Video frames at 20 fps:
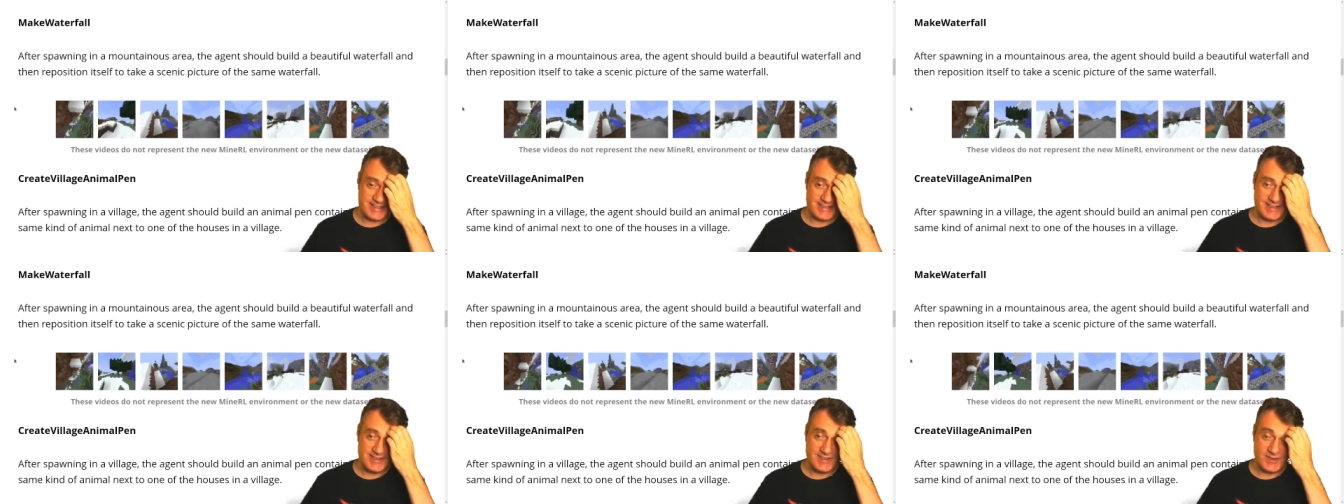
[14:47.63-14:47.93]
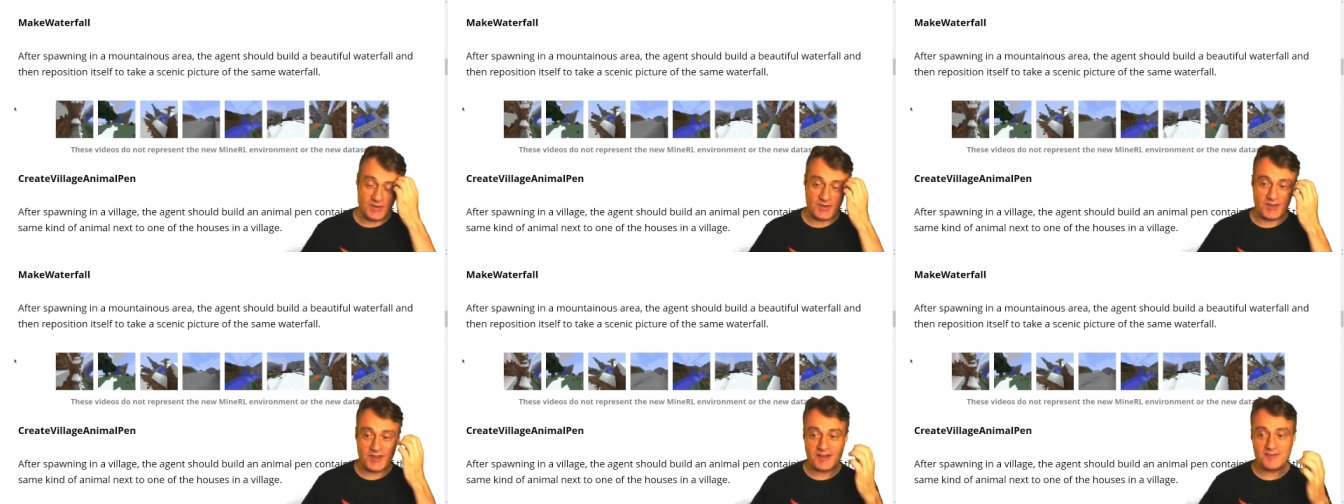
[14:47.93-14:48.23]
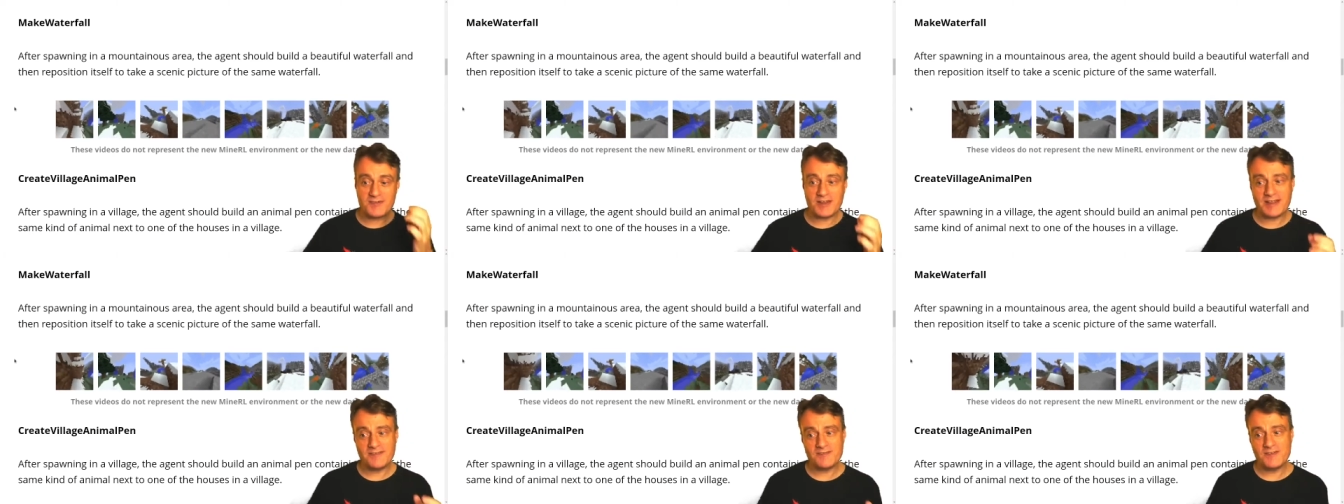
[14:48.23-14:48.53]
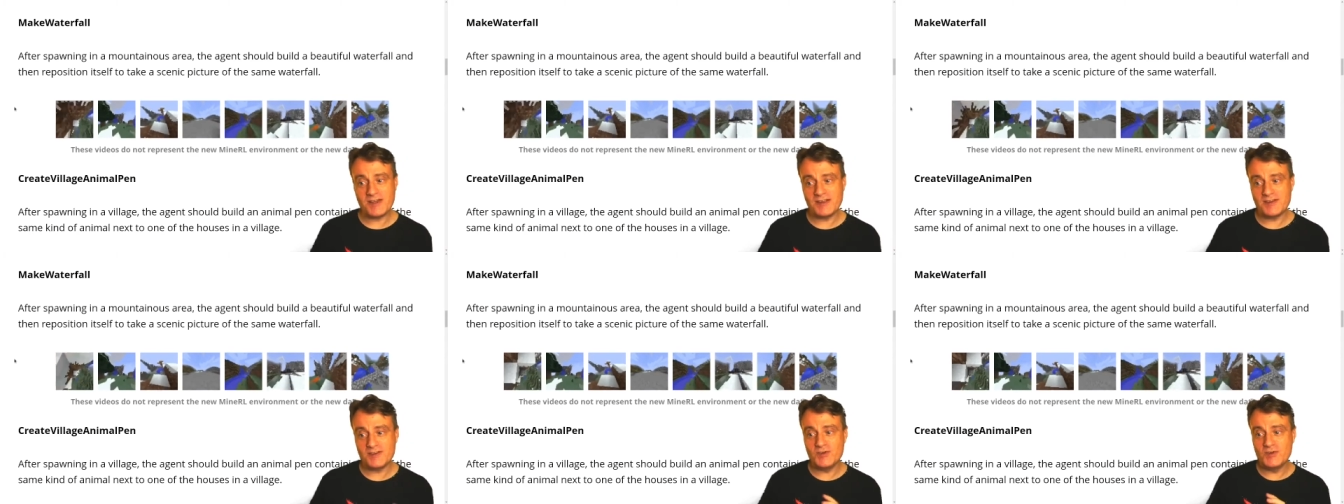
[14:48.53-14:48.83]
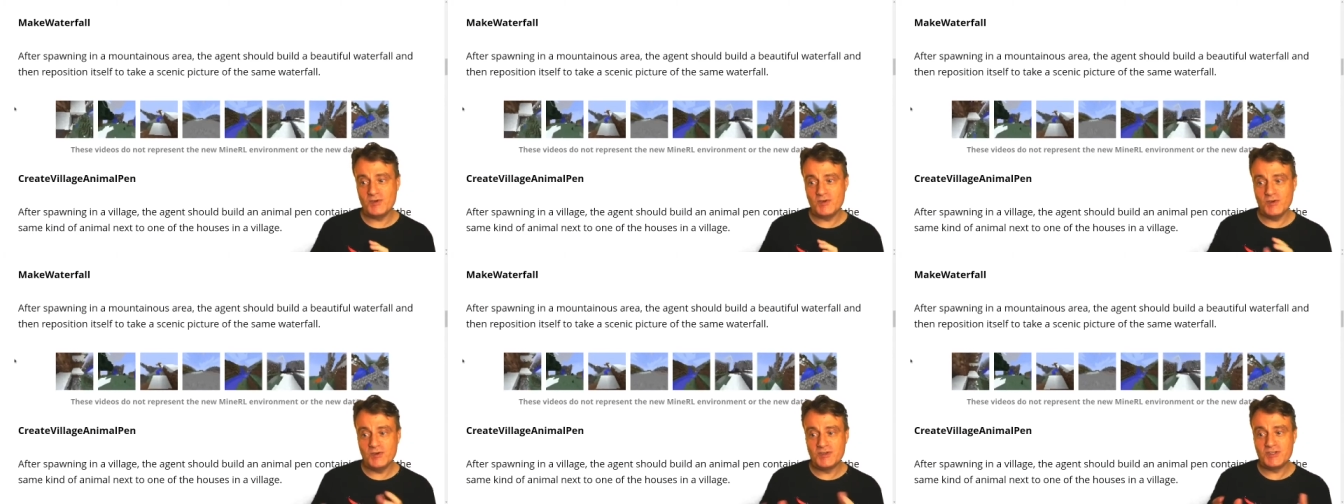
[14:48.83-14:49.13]
you know, you have to have kind of
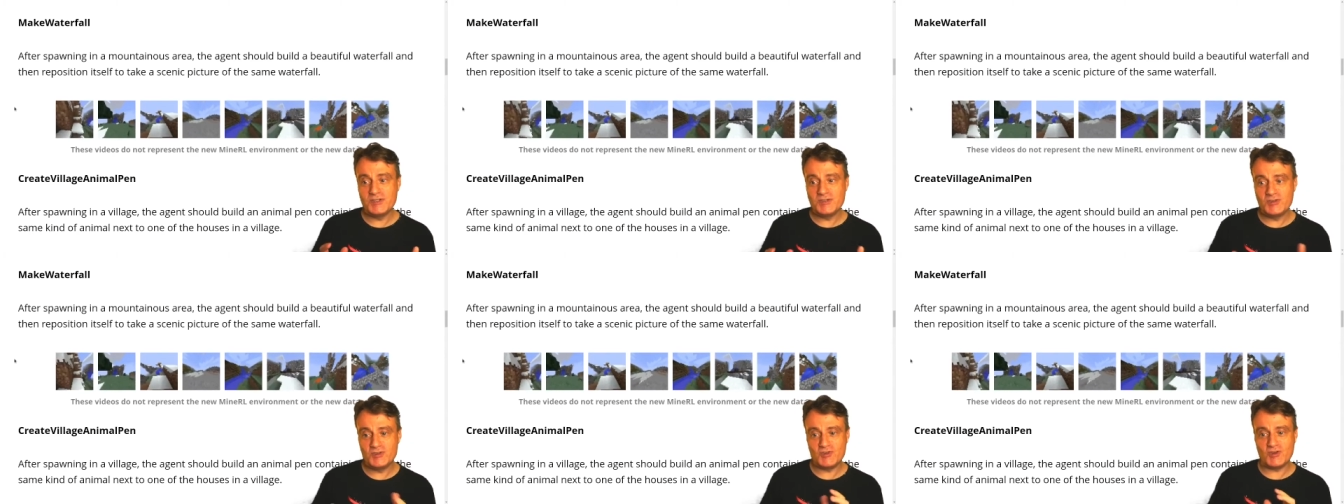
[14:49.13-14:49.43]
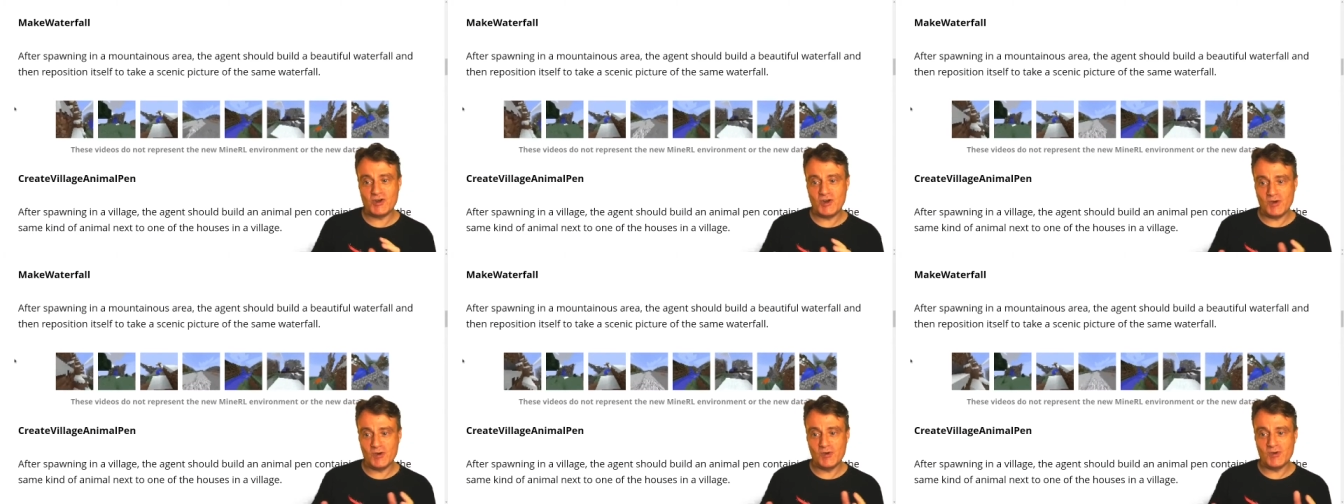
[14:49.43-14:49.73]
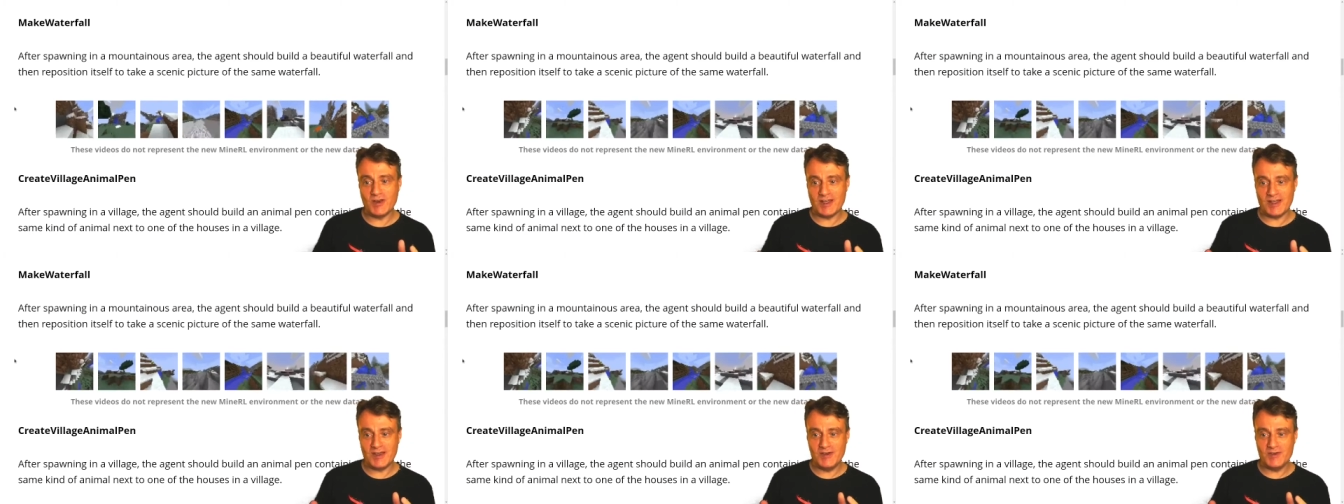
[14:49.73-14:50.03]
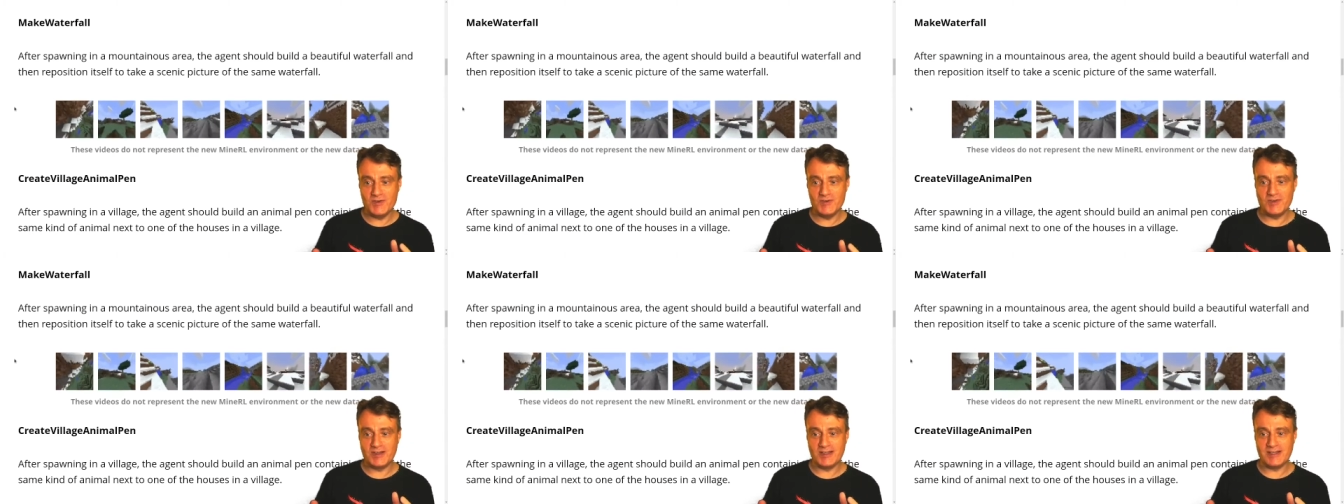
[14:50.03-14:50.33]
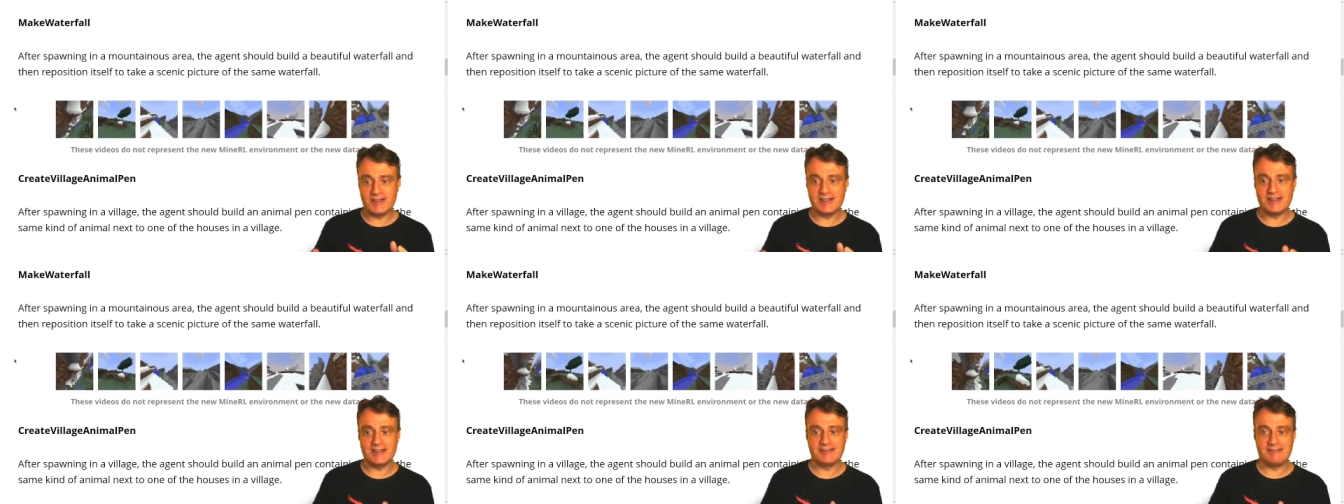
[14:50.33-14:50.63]
good control
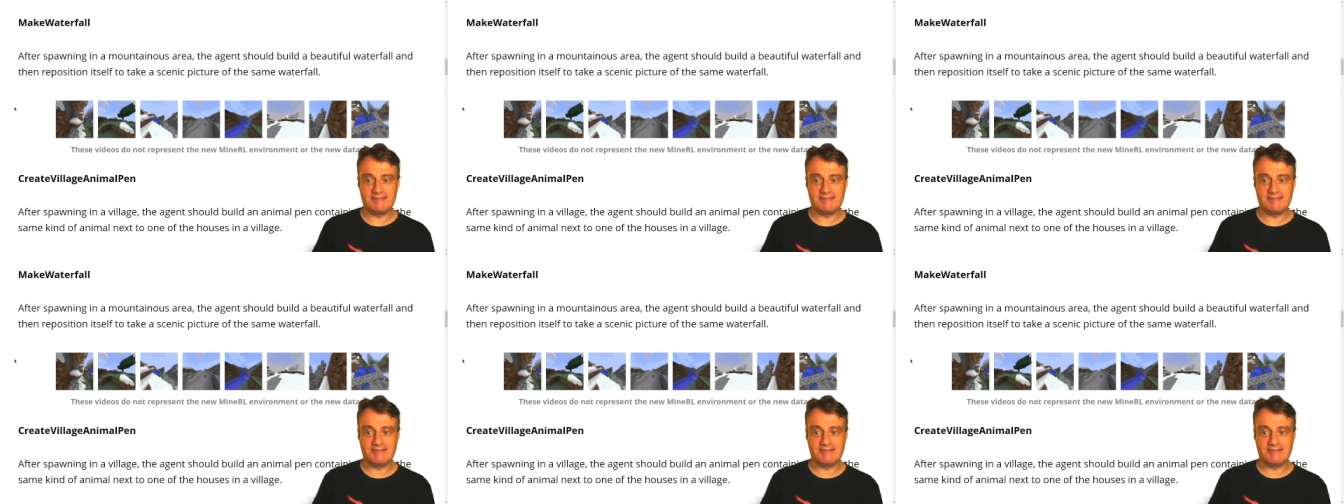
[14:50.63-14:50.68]
over